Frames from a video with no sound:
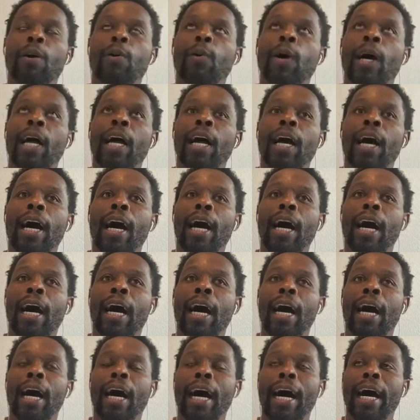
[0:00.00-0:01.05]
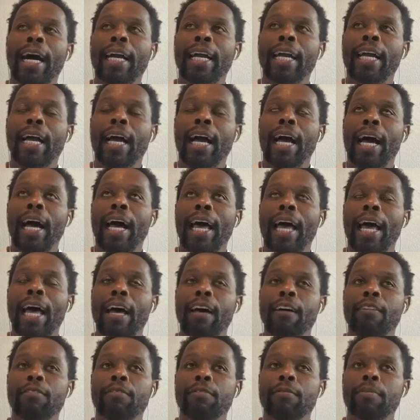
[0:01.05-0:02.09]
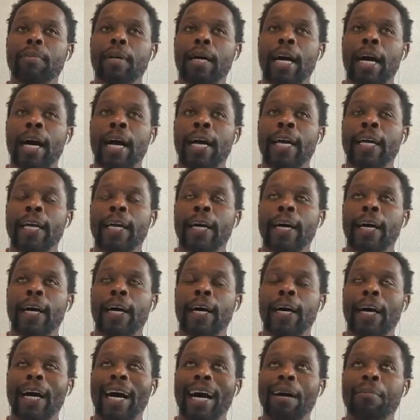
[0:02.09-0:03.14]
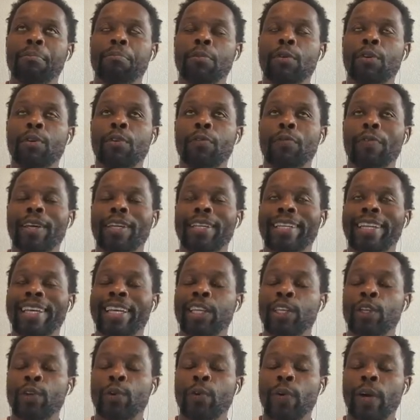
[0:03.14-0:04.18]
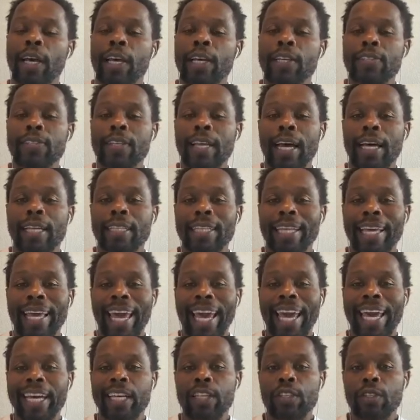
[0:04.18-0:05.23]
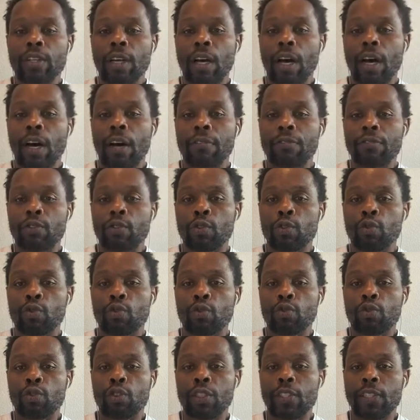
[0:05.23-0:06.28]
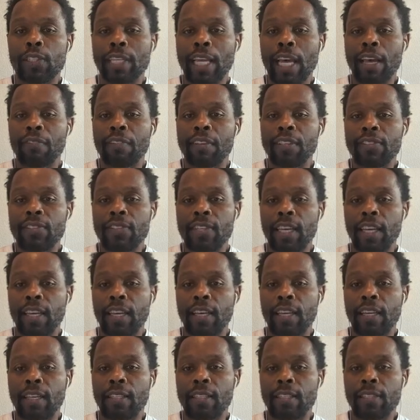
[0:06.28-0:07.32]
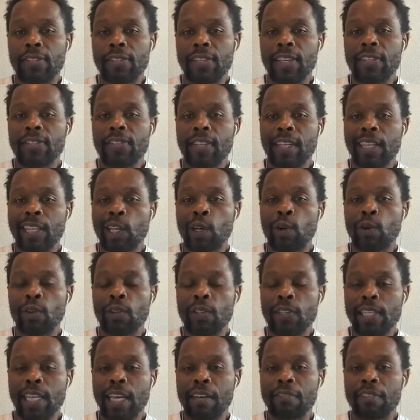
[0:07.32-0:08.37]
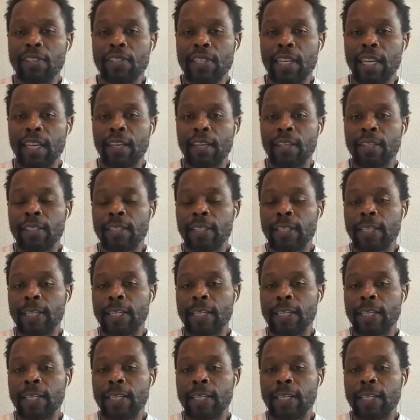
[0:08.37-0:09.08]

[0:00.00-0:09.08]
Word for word: Well, uh, I I have my uh, I moved in the U.S. at the age of 17, 16 going to 17.